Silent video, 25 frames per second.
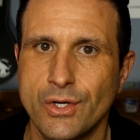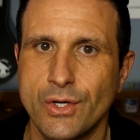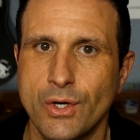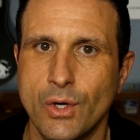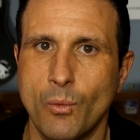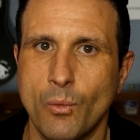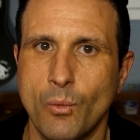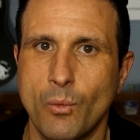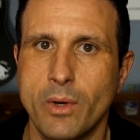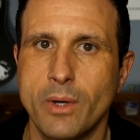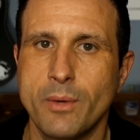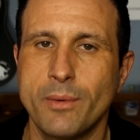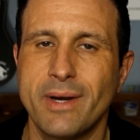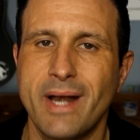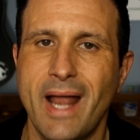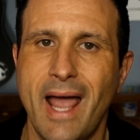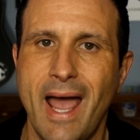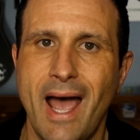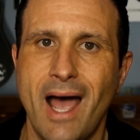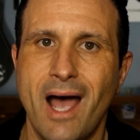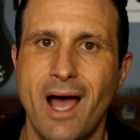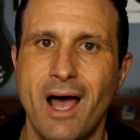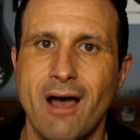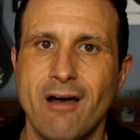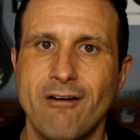We would
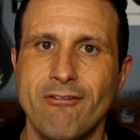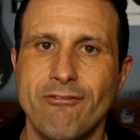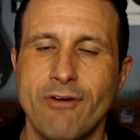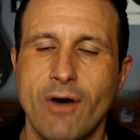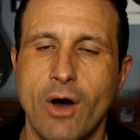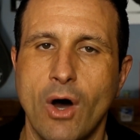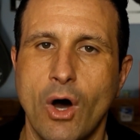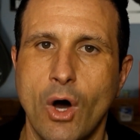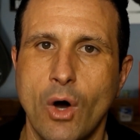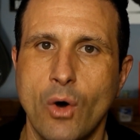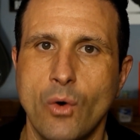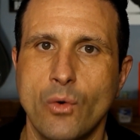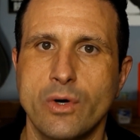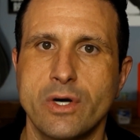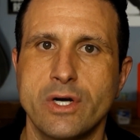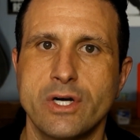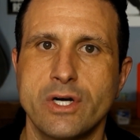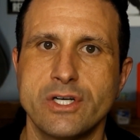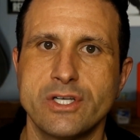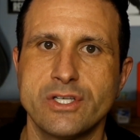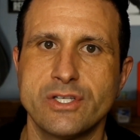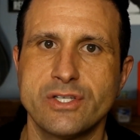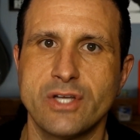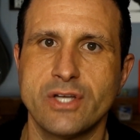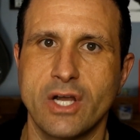have
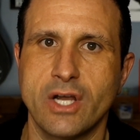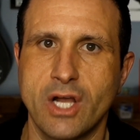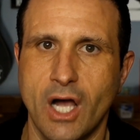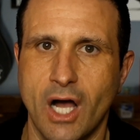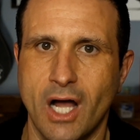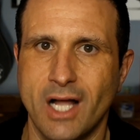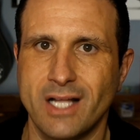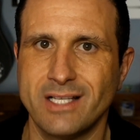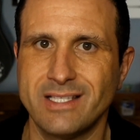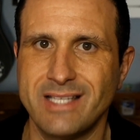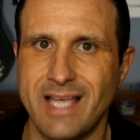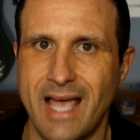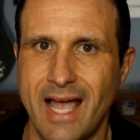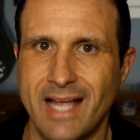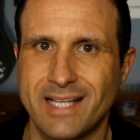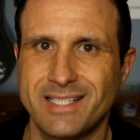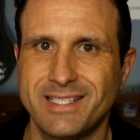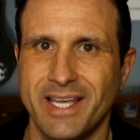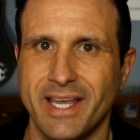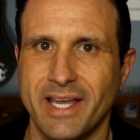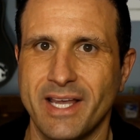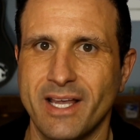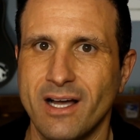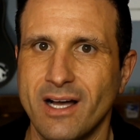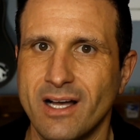owners
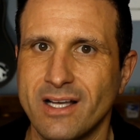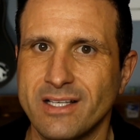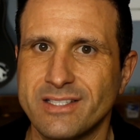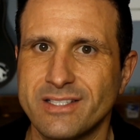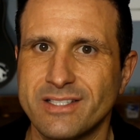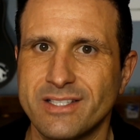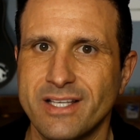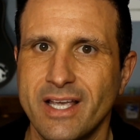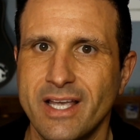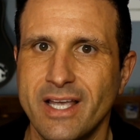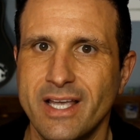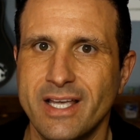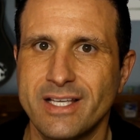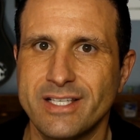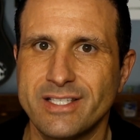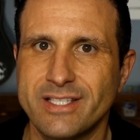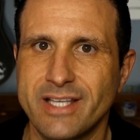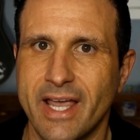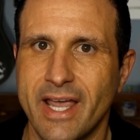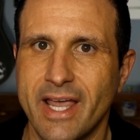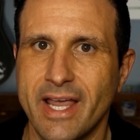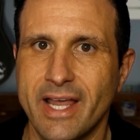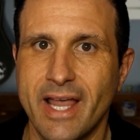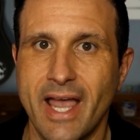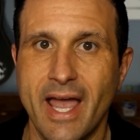contacting us
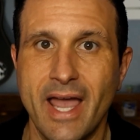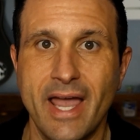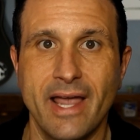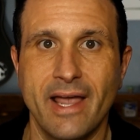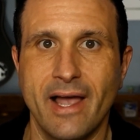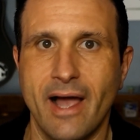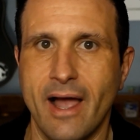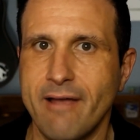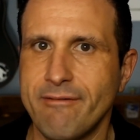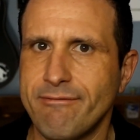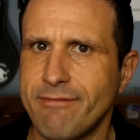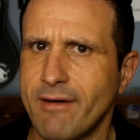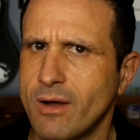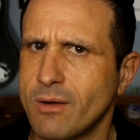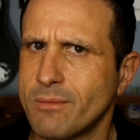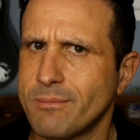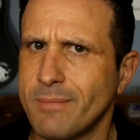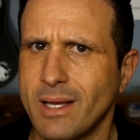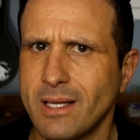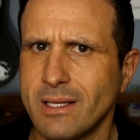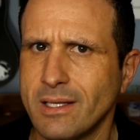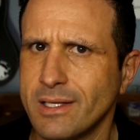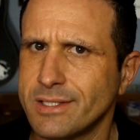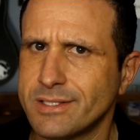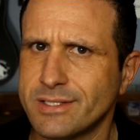saying, hey, I found my
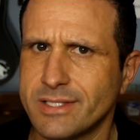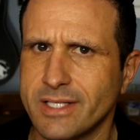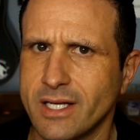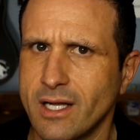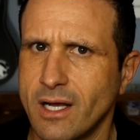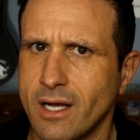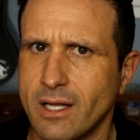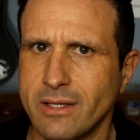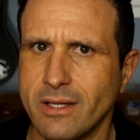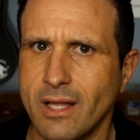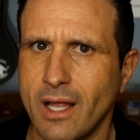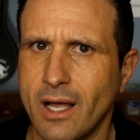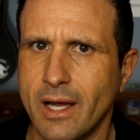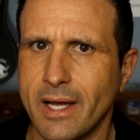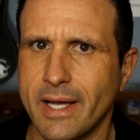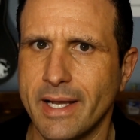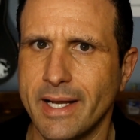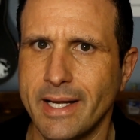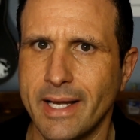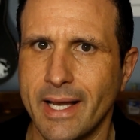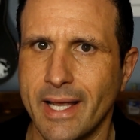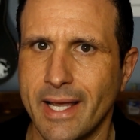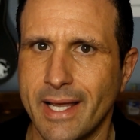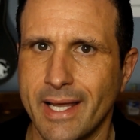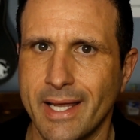listing online
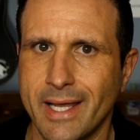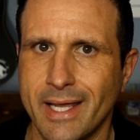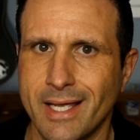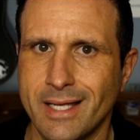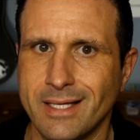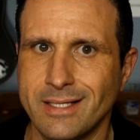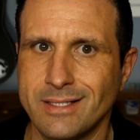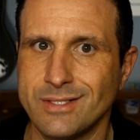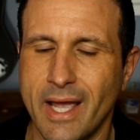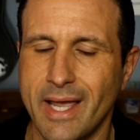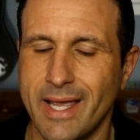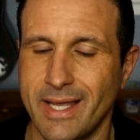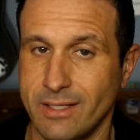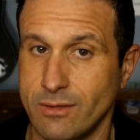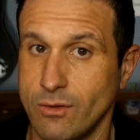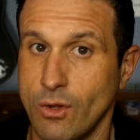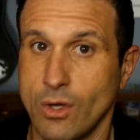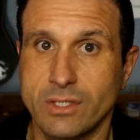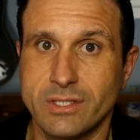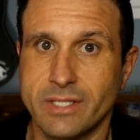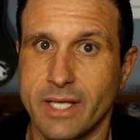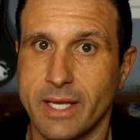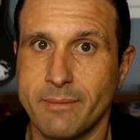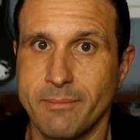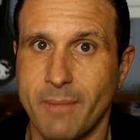and it looks
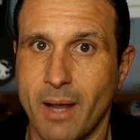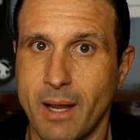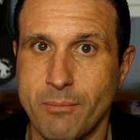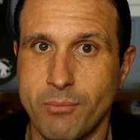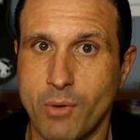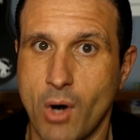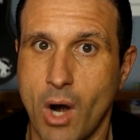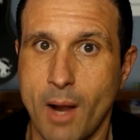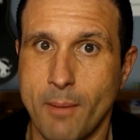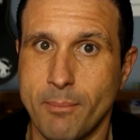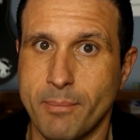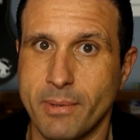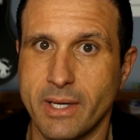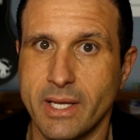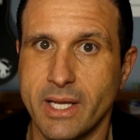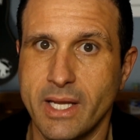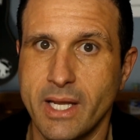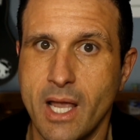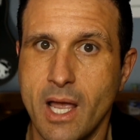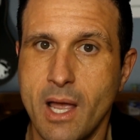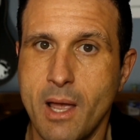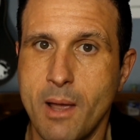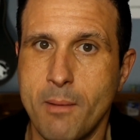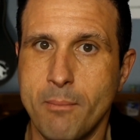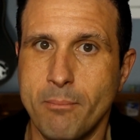like my property,
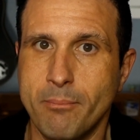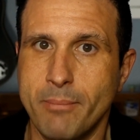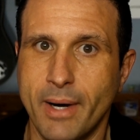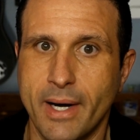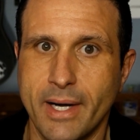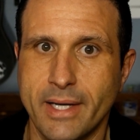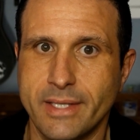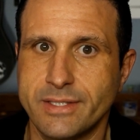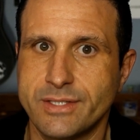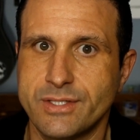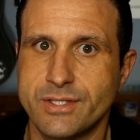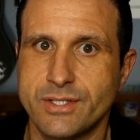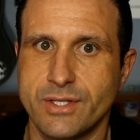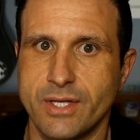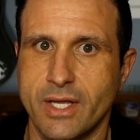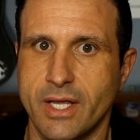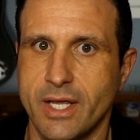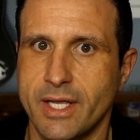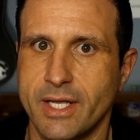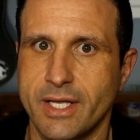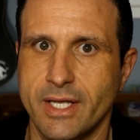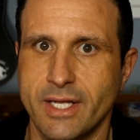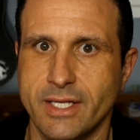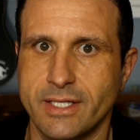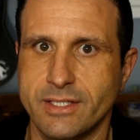but
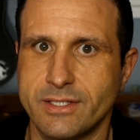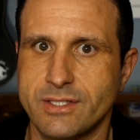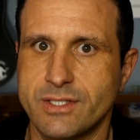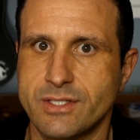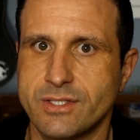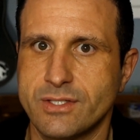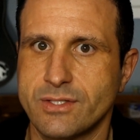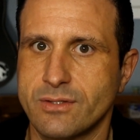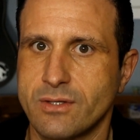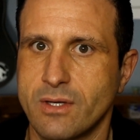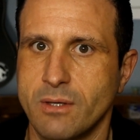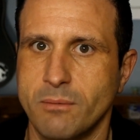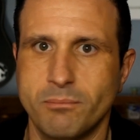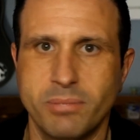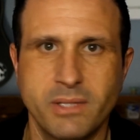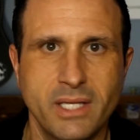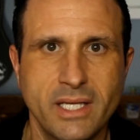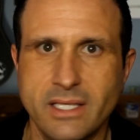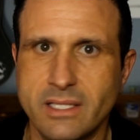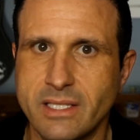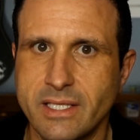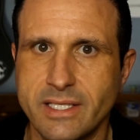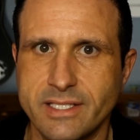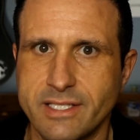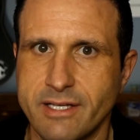it's
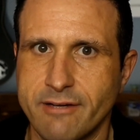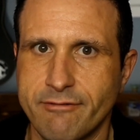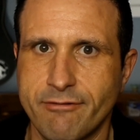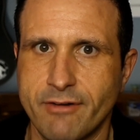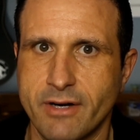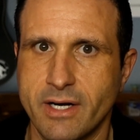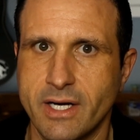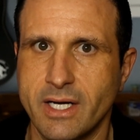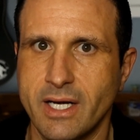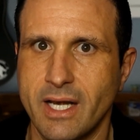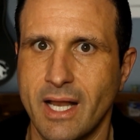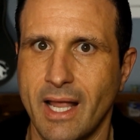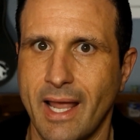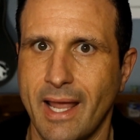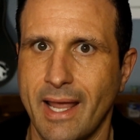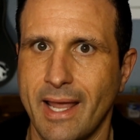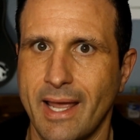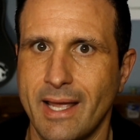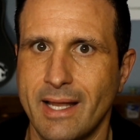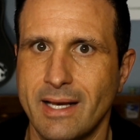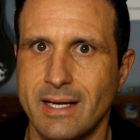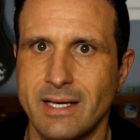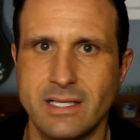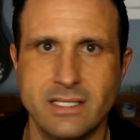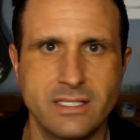completely different
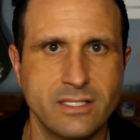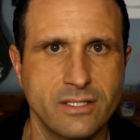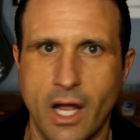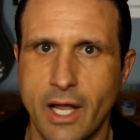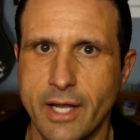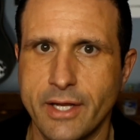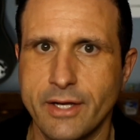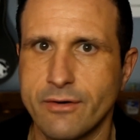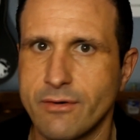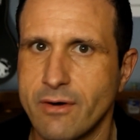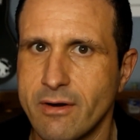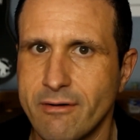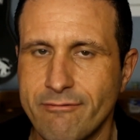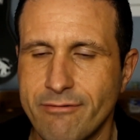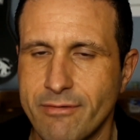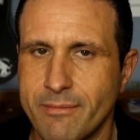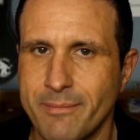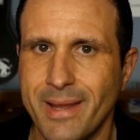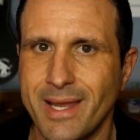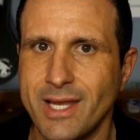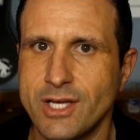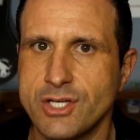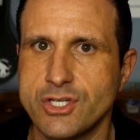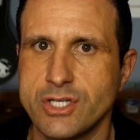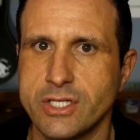and it's not your
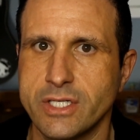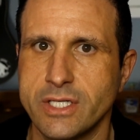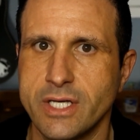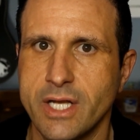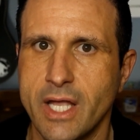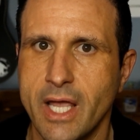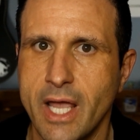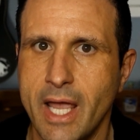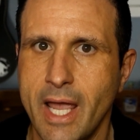information.